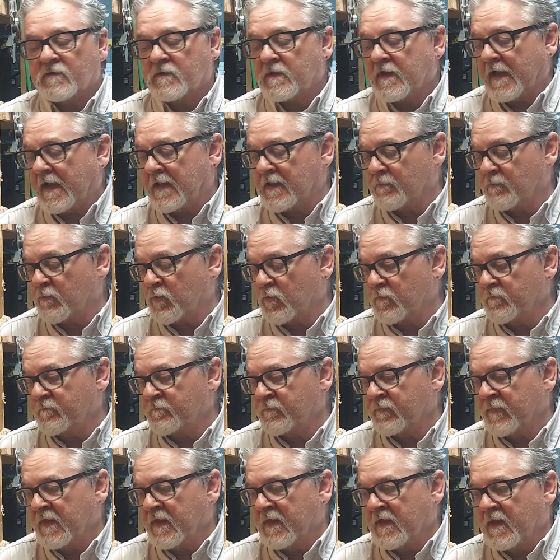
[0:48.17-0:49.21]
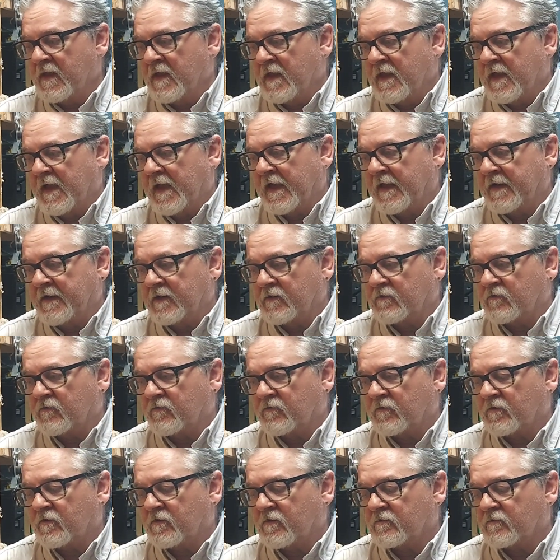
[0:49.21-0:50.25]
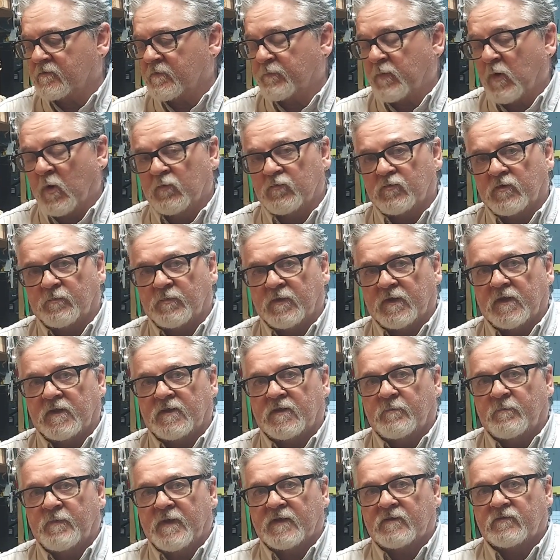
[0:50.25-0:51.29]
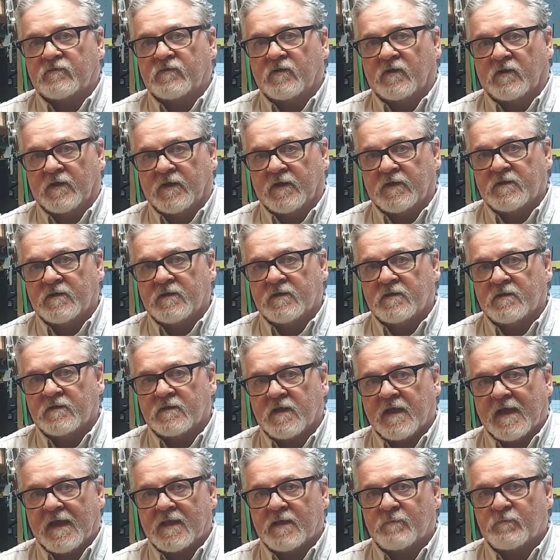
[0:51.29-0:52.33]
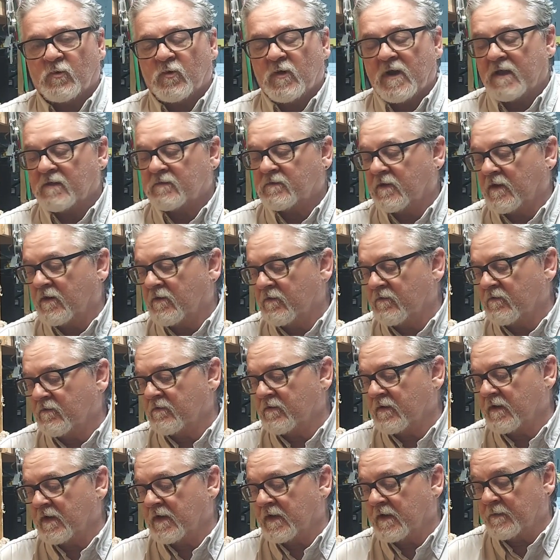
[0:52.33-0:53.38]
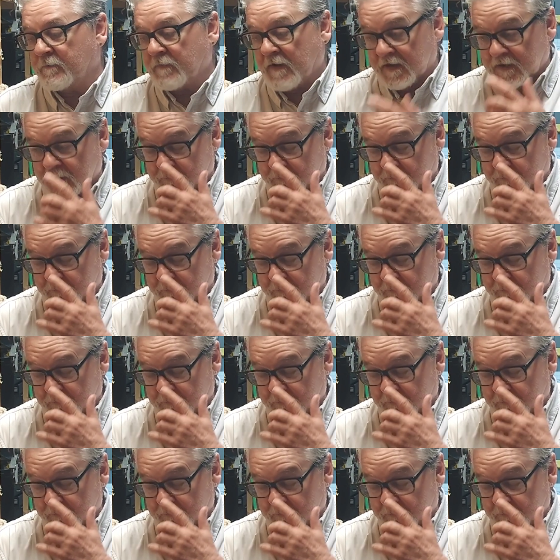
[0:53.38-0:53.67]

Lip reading: caliber, and it's supposedly the best-selling caliber out there. I